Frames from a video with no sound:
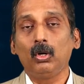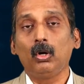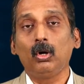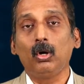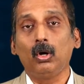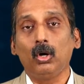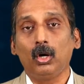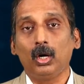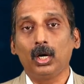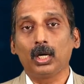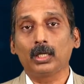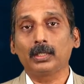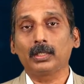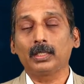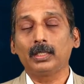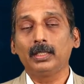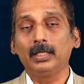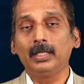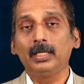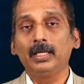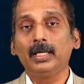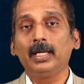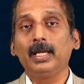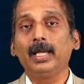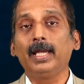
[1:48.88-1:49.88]
or
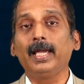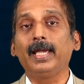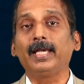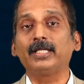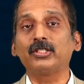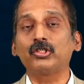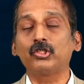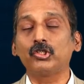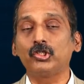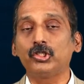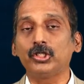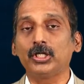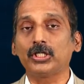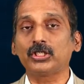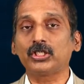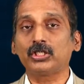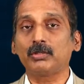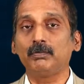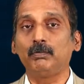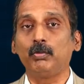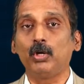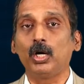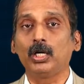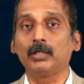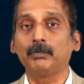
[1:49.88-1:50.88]
as
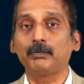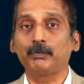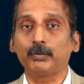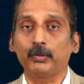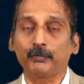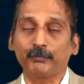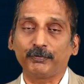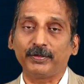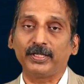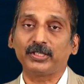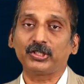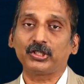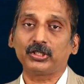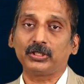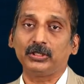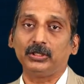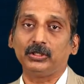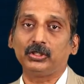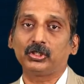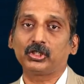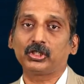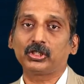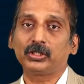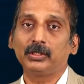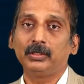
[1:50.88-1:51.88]
just born
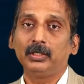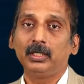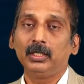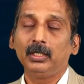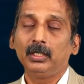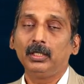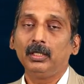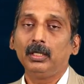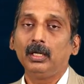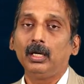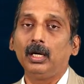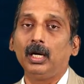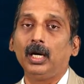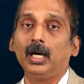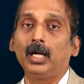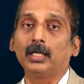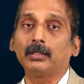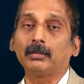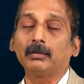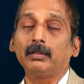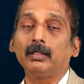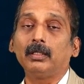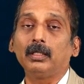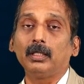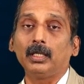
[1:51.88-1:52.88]
professionals
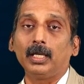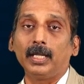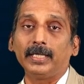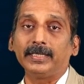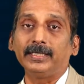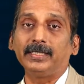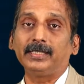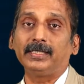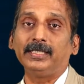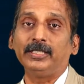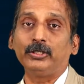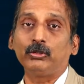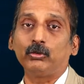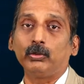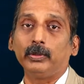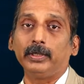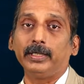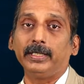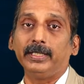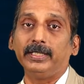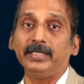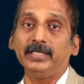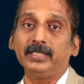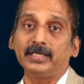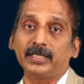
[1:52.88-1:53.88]
are likely to
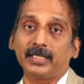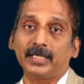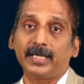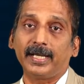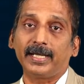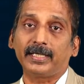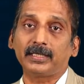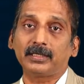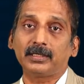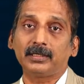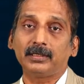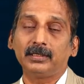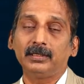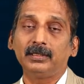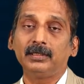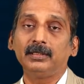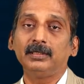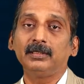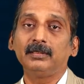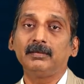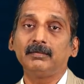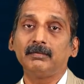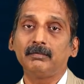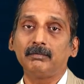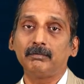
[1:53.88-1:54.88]
interact:
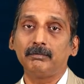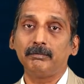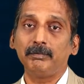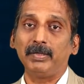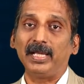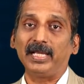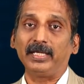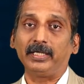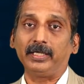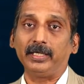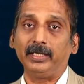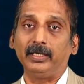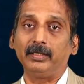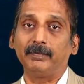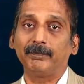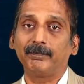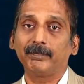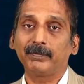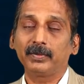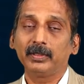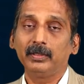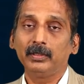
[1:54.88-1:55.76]
banking.